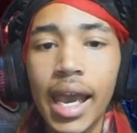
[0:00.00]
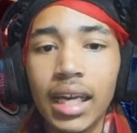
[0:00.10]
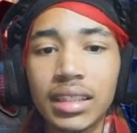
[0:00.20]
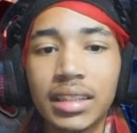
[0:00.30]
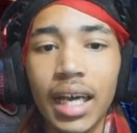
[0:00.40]

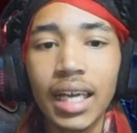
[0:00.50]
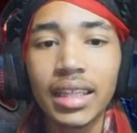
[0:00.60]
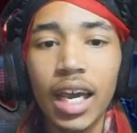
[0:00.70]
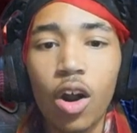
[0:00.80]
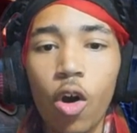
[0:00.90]
And inside
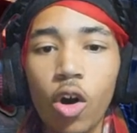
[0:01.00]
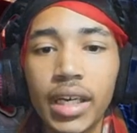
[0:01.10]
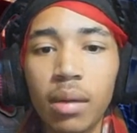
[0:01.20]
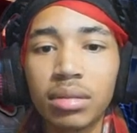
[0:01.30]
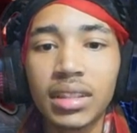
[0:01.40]
that hole, an
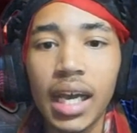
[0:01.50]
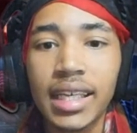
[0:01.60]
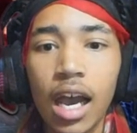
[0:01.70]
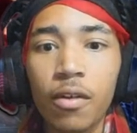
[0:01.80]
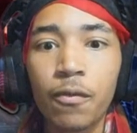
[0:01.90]

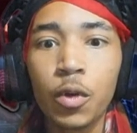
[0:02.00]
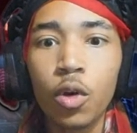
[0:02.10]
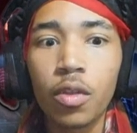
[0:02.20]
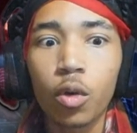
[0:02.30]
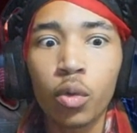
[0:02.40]
upside-down view of
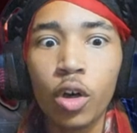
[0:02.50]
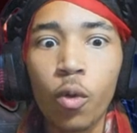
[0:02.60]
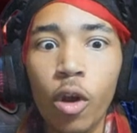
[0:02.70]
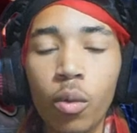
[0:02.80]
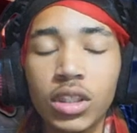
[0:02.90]
the real
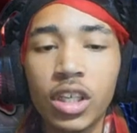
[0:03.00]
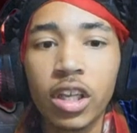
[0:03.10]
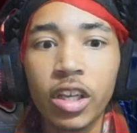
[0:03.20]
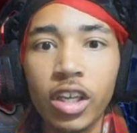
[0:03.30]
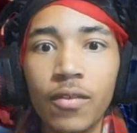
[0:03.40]
world was
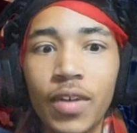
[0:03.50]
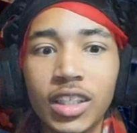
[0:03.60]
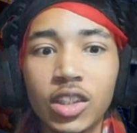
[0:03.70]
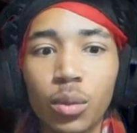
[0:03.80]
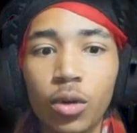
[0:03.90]
clearly visible.